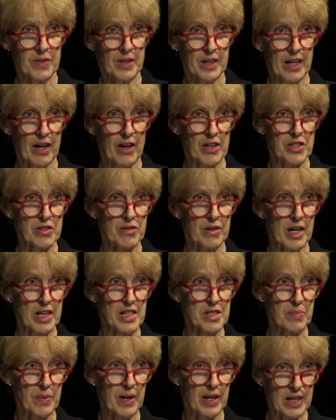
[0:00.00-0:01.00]

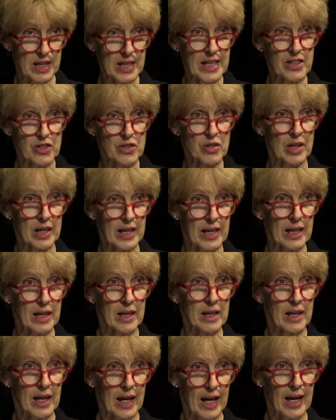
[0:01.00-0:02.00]
characterized by literally
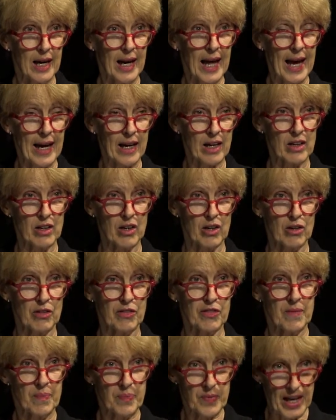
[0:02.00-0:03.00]
a lack
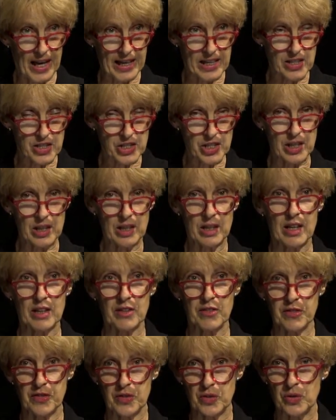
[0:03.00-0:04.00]
of energy
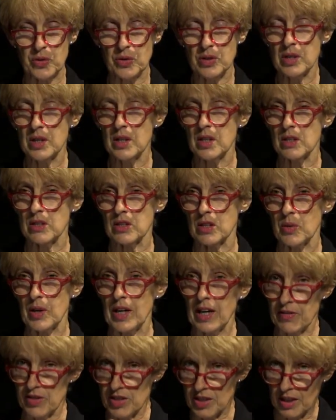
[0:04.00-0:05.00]
and food. So we
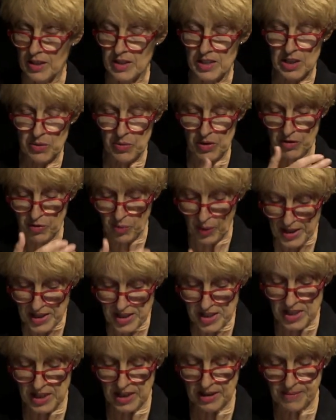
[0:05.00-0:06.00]
have stunting, we have
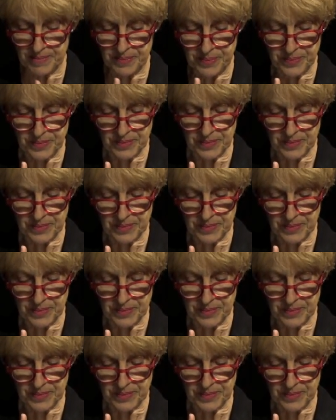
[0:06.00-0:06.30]
wasting.